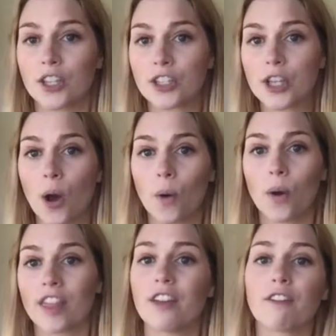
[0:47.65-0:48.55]
So
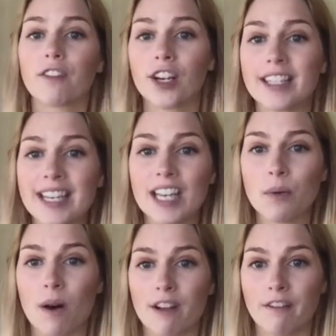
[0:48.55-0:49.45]
the first thing you
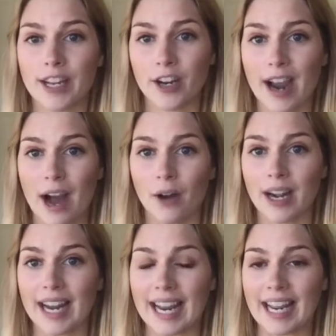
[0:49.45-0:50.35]
want to figure out
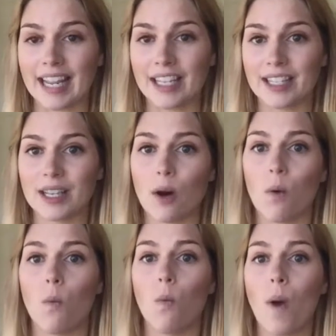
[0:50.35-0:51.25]
is
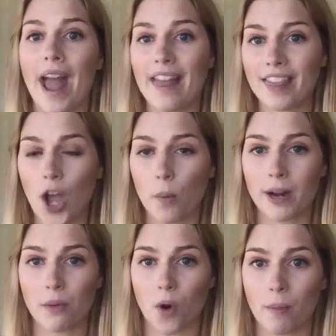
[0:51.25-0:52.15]
when the open
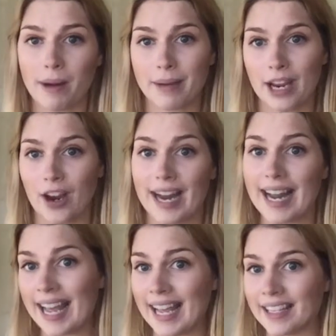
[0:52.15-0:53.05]
enrollment period
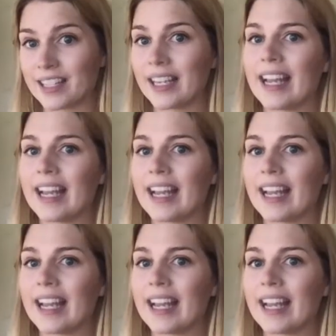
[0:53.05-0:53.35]
is.